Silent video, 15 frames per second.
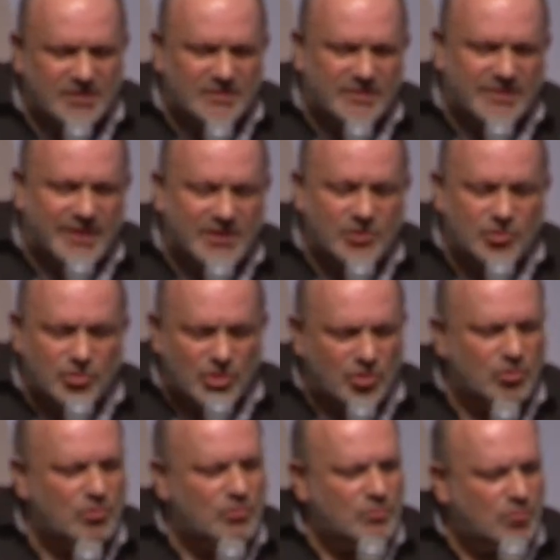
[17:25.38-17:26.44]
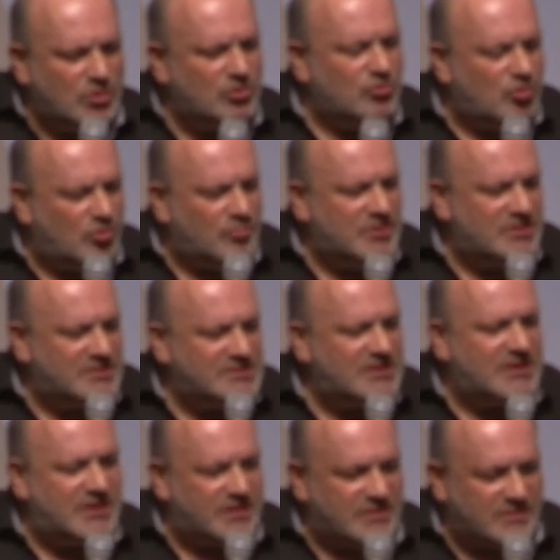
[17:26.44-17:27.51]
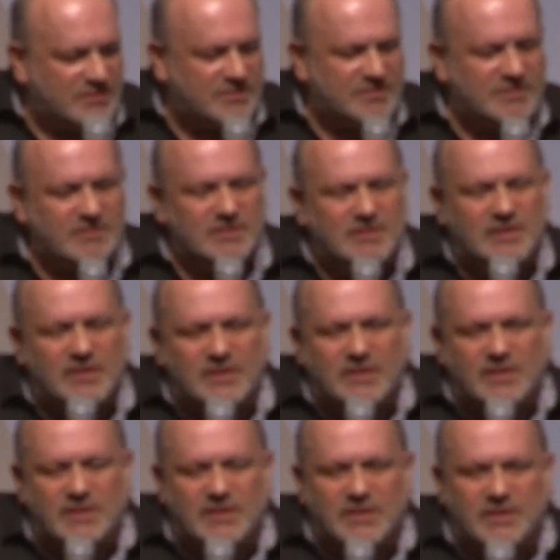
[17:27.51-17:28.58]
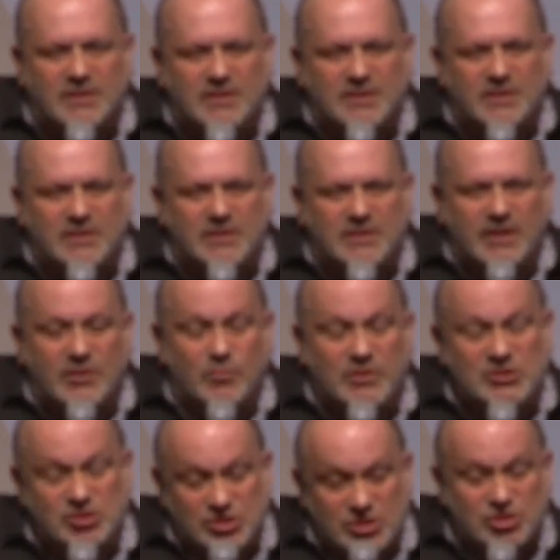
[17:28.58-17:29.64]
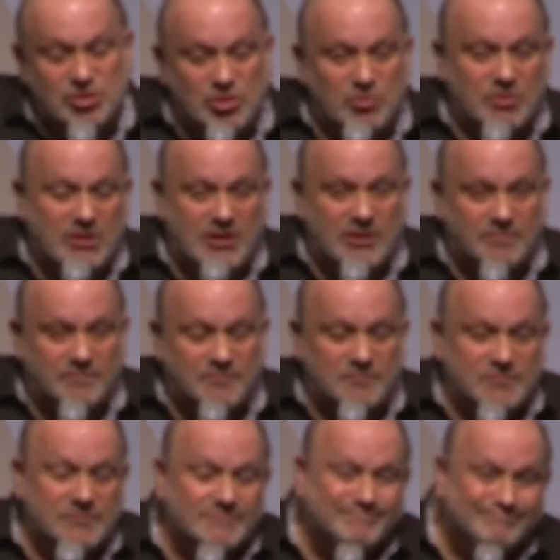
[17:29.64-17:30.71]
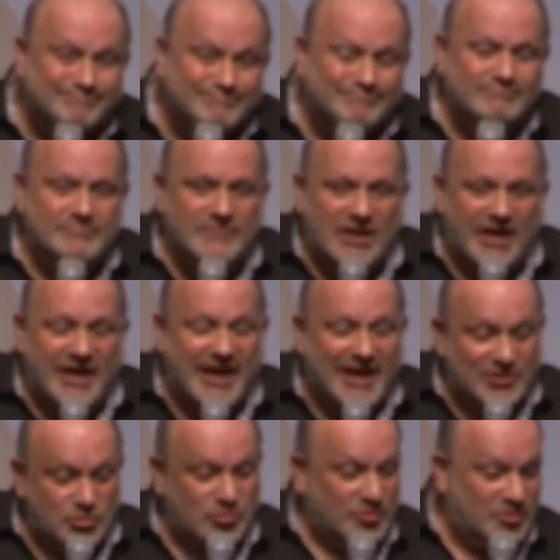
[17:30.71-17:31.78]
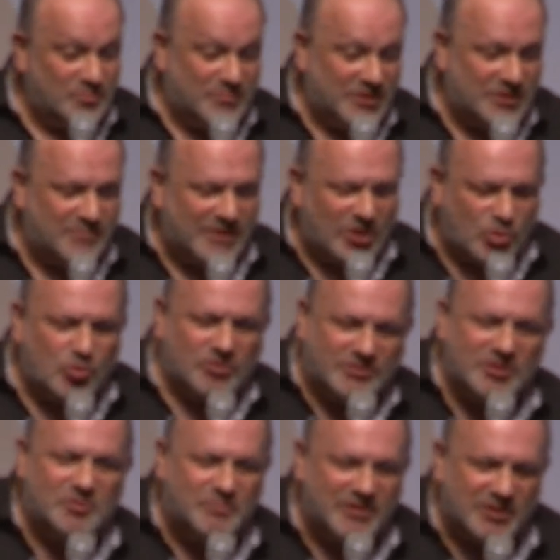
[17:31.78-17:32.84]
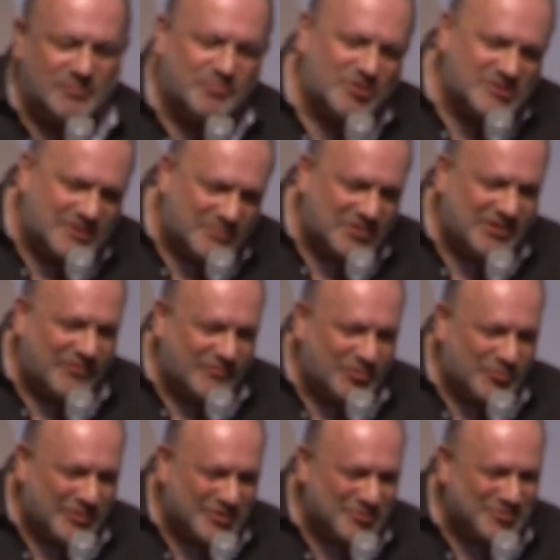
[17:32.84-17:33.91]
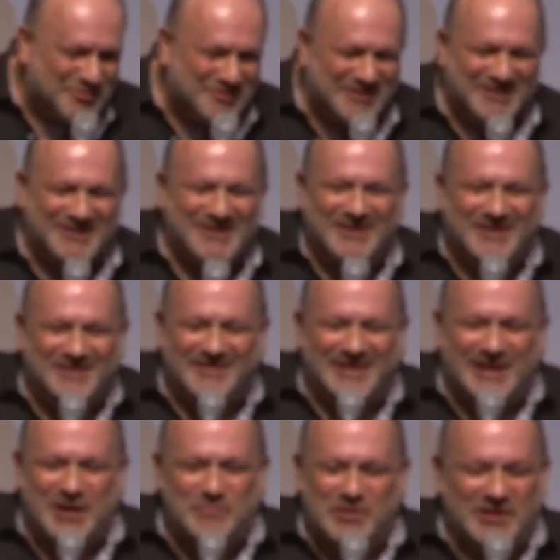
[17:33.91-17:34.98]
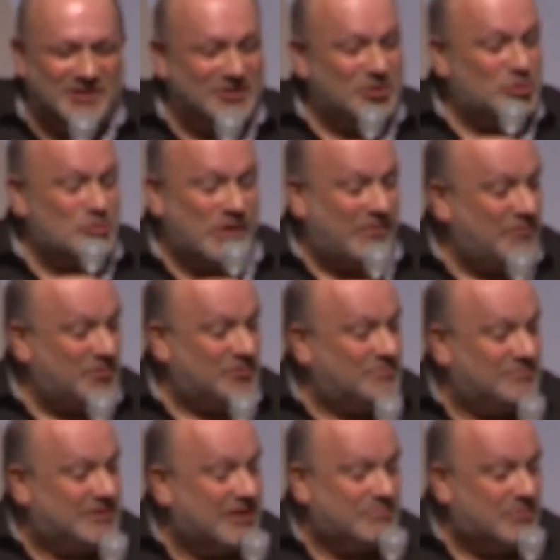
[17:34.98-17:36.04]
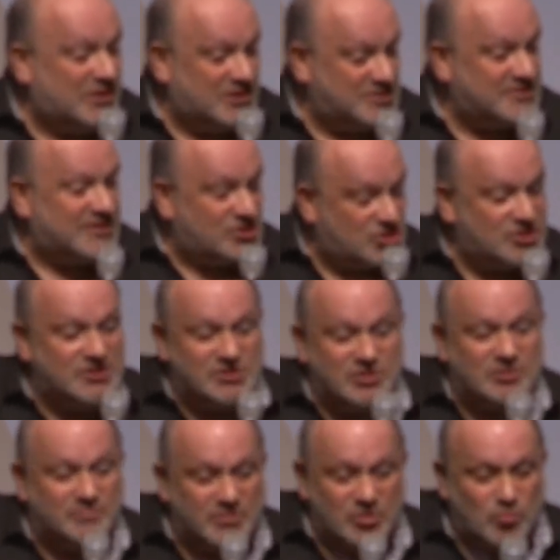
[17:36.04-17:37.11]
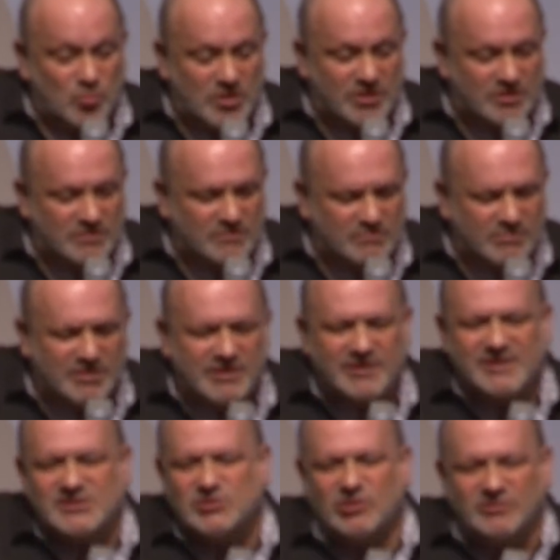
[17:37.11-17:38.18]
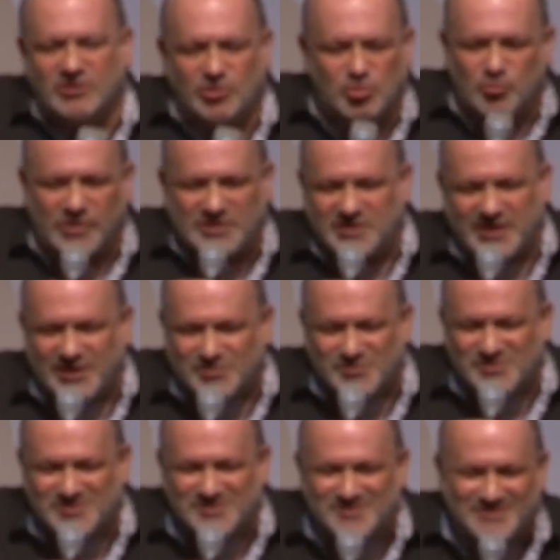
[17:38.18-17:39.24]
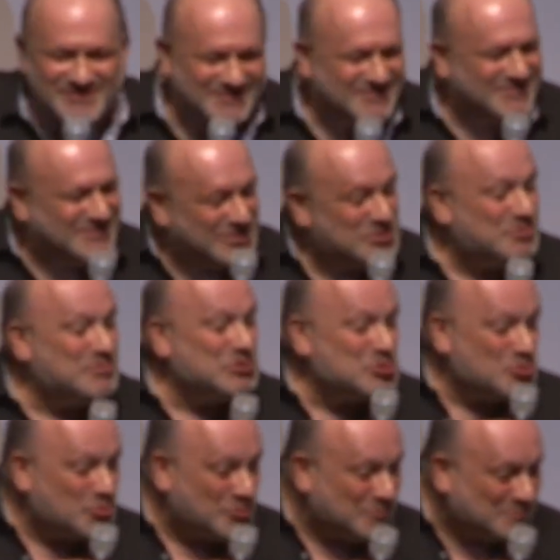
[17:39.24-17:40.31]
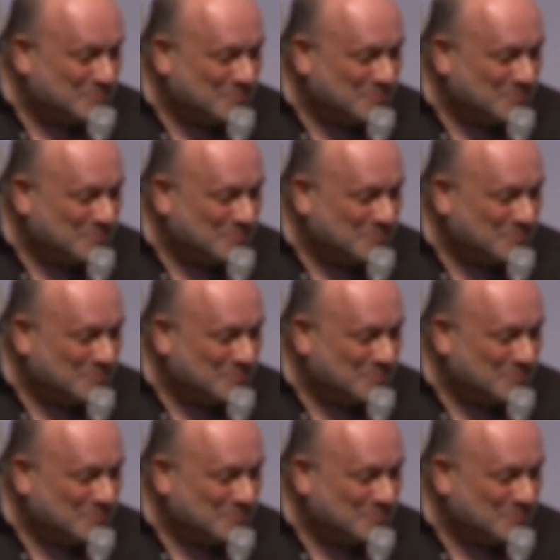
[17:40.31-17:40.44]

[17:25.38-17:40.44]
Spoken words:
that I know what Nomi is like. And when she showed up, I had to admit, but I couldn't admit it because I'm a tough director, that I immediately knew after 10 minutes that she's going to be the one. But then I saw another 20 actresses, just to be sure.